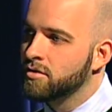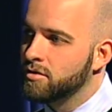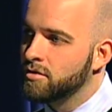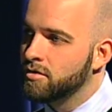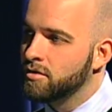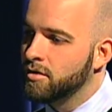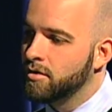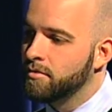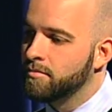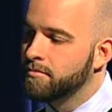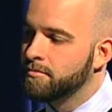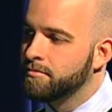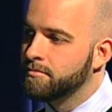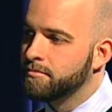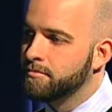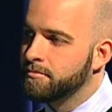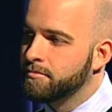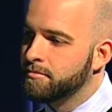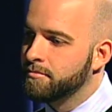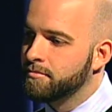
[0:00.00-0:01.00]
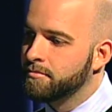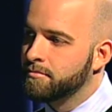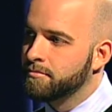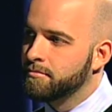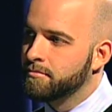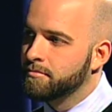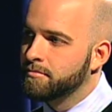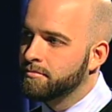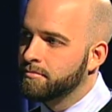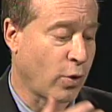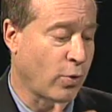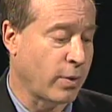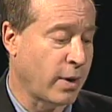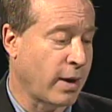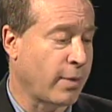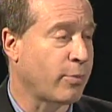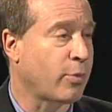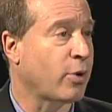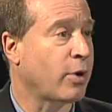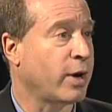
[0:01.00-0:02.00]
Okay, so, and uh, give us your phone
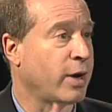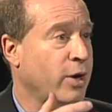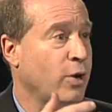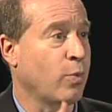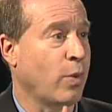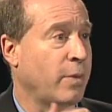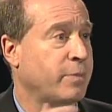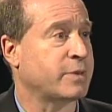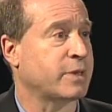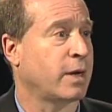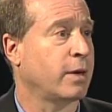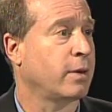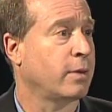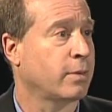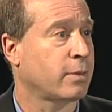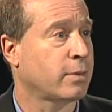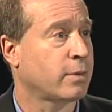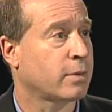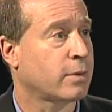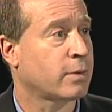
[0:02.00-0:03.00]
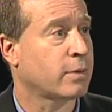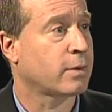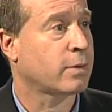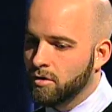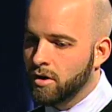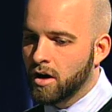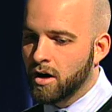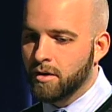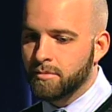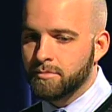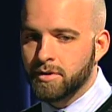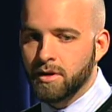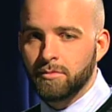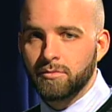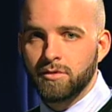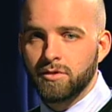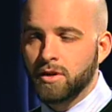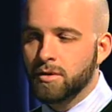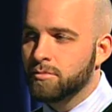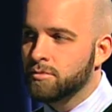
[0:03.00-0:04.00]
number and your website. Absolutely. So uh,
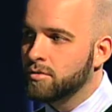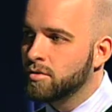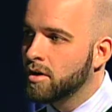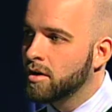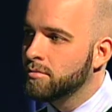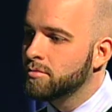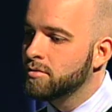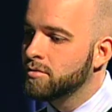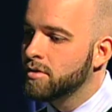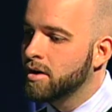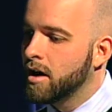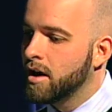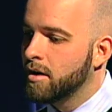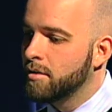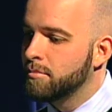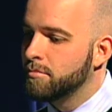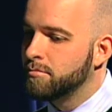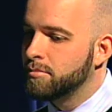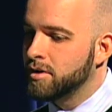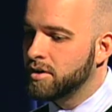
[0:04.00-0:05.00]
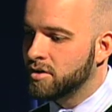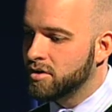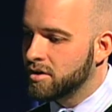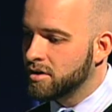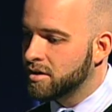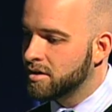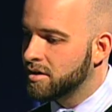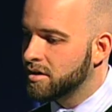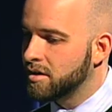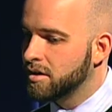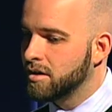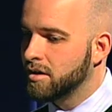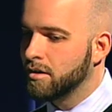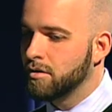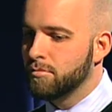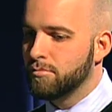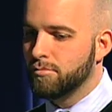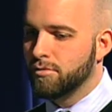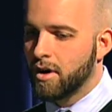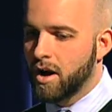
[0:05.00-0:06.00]

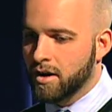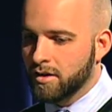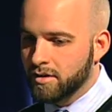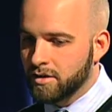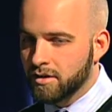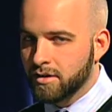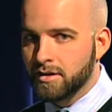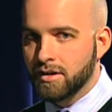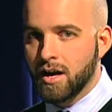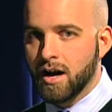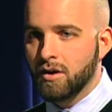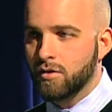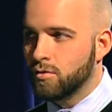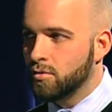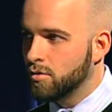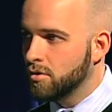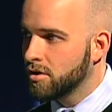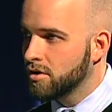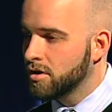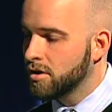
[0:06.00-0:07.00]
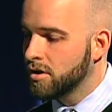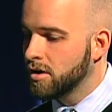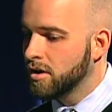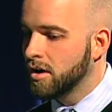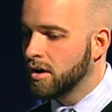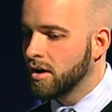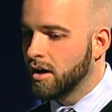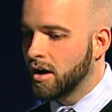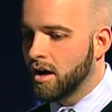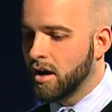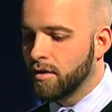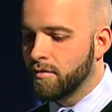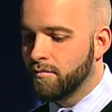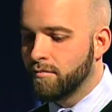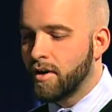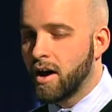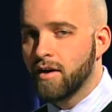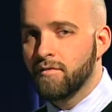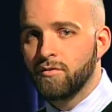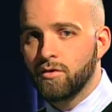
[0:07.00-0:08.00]
www.bgcbrockton.org, uh,
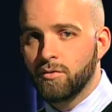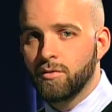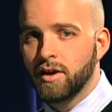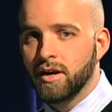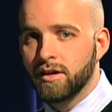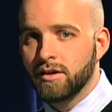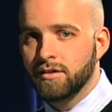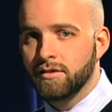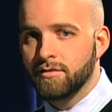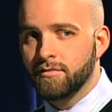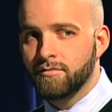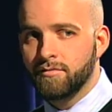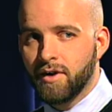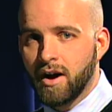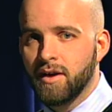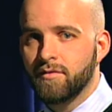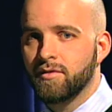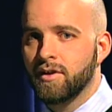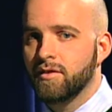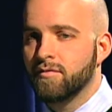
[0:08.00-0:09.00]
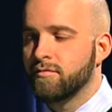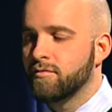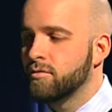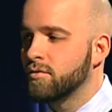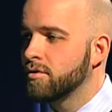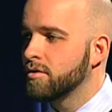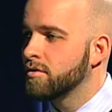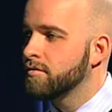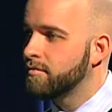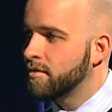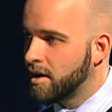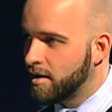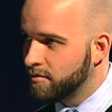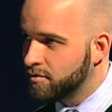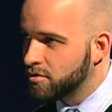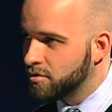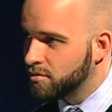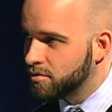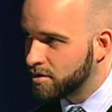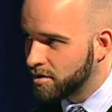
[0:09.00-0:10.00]
508 584
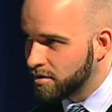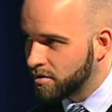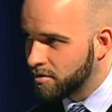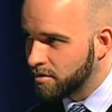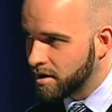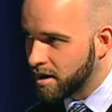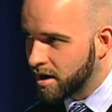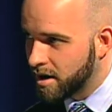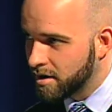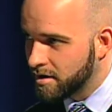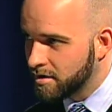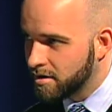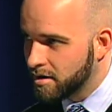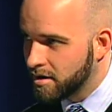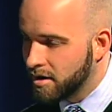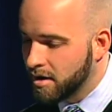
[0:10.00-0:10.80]
5209.